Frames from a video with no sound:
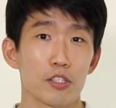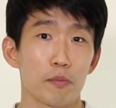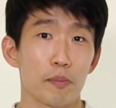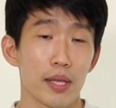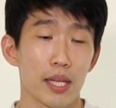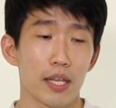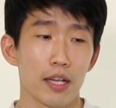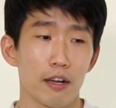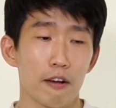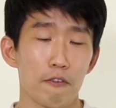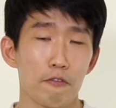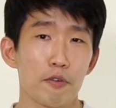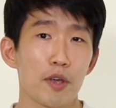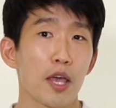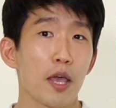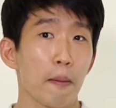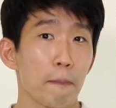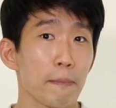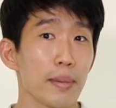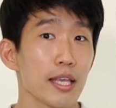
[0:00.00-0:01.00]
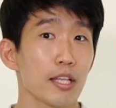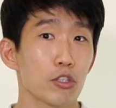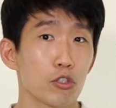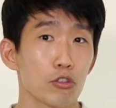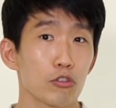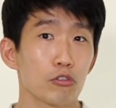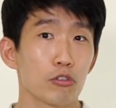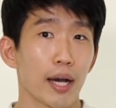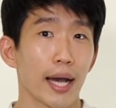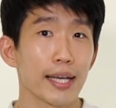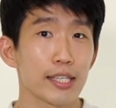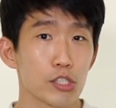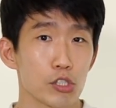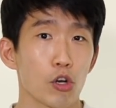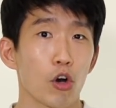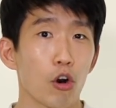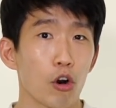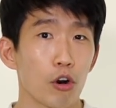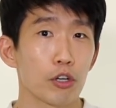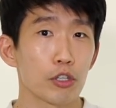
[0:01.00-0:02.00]
the meaning of me too, I
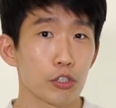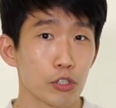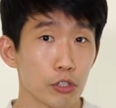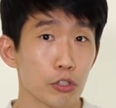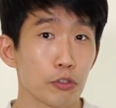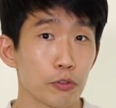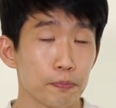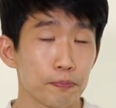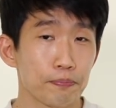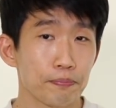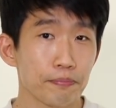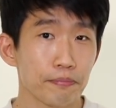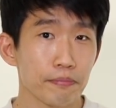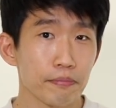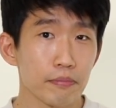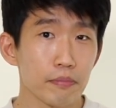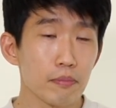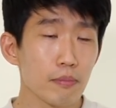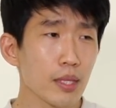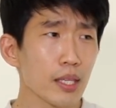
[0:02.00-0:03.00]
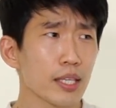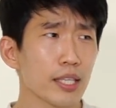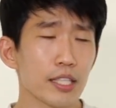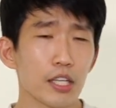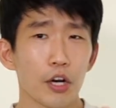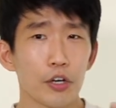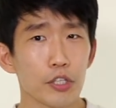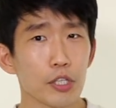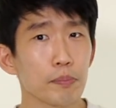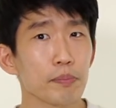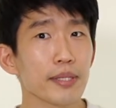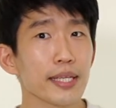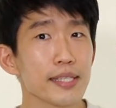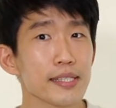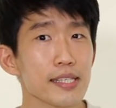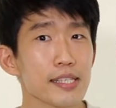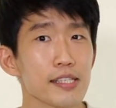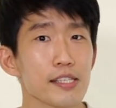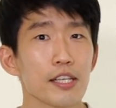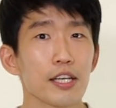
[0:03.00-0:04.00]
saw her too. In other
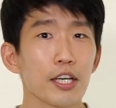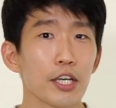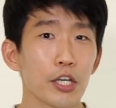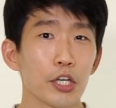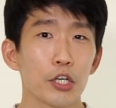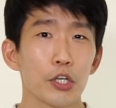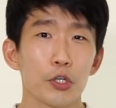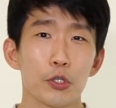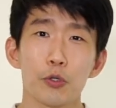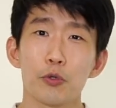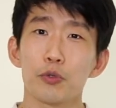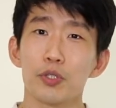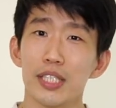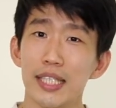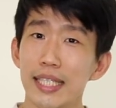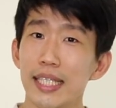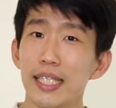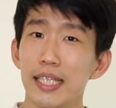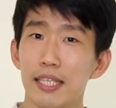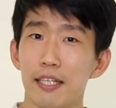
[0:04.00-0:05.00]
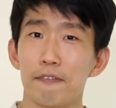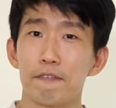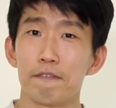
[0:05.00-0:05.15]
places, you don't need the